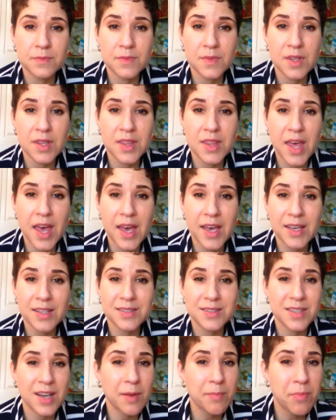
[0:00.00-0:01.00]
they
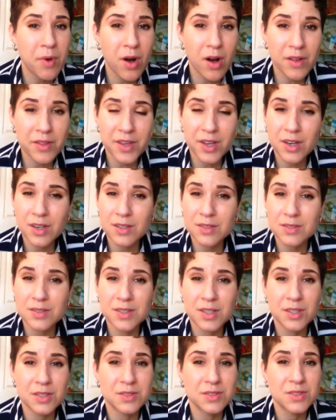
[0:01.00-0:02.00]
dump all
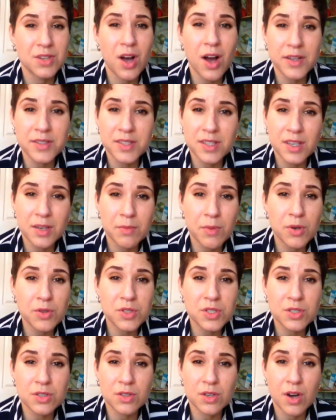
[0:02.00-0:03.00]
their toxic
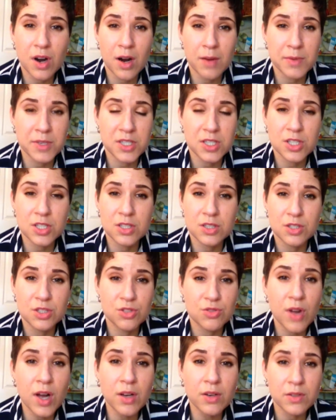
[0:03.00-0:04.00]
emotional garbage and
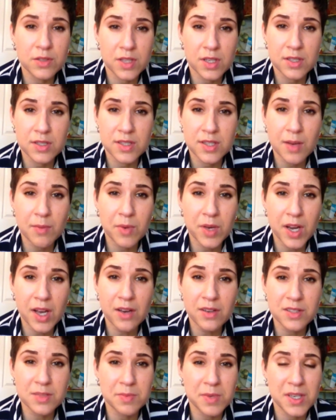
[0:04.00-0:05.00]
struggles on someone
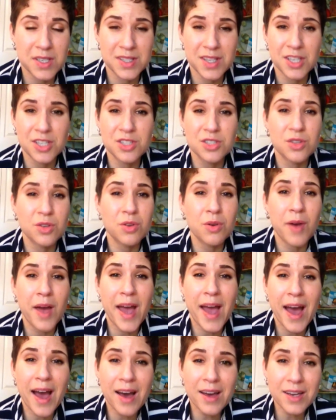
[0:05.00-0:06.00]
else because they just don't know
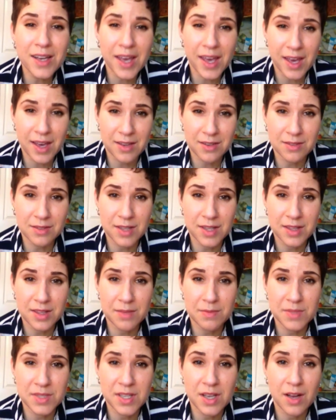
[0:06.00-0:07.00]
how to handle it
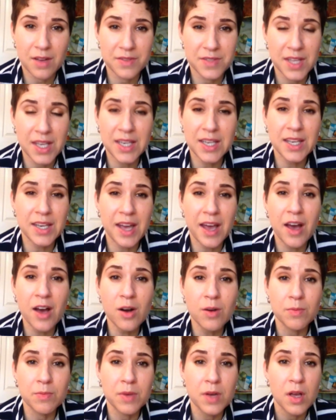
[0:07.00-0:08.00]
themselves. They need
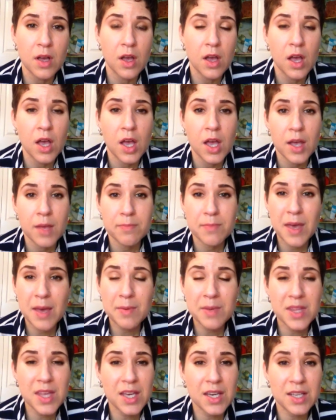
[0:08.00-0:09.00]
help.
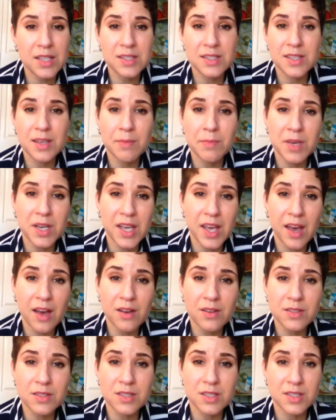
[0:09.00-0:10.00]
Maybe they need somebody
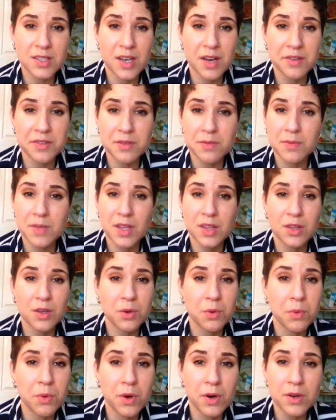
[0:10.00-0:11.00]
else to tell them that they're
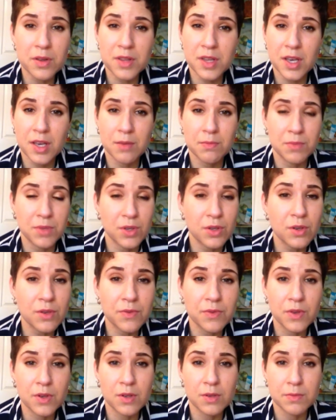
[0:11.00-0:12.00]
worthy and
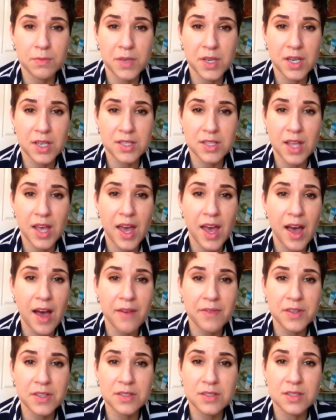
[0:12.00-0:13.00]
beautiful because they
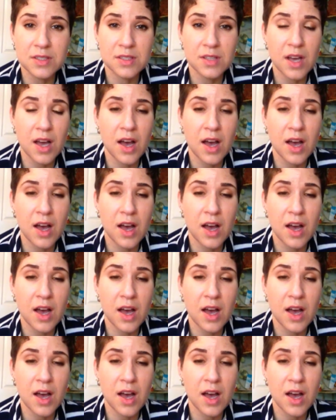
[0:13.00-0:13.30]
haven't